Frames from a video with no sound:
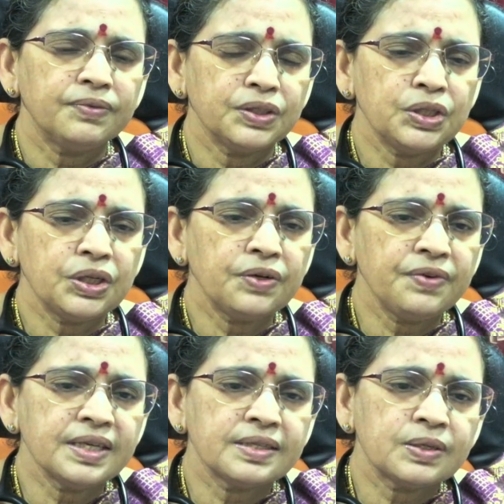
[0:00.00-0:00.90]
0
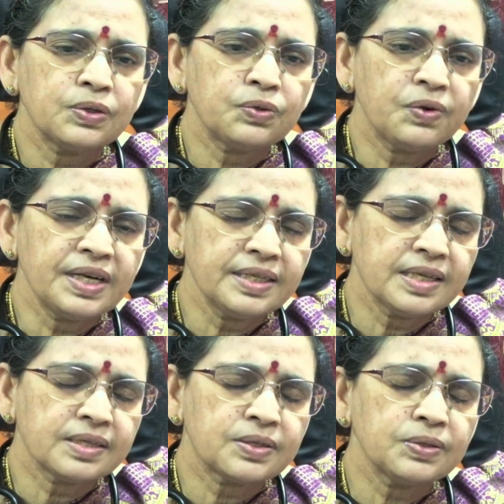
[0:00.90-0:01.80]
weeks to
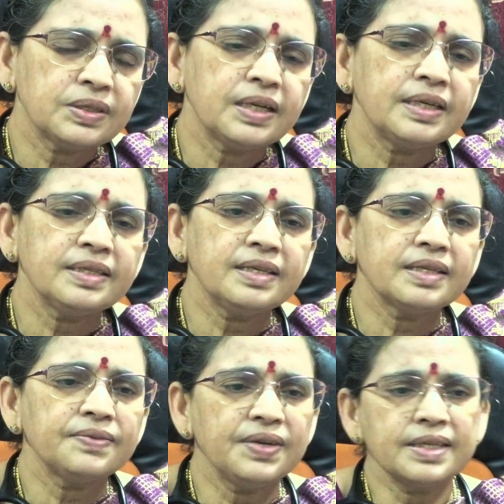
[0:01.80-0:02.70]
26 to
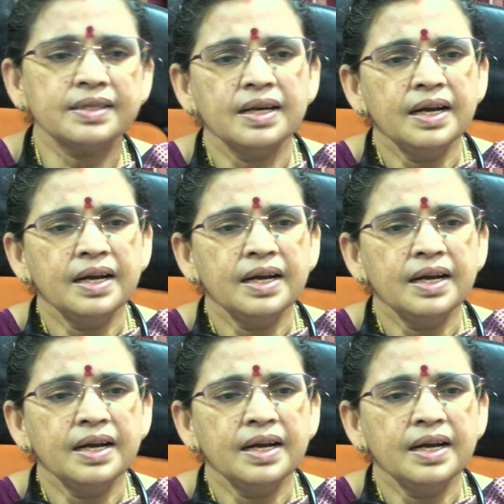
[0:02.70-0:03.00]
36 weeks.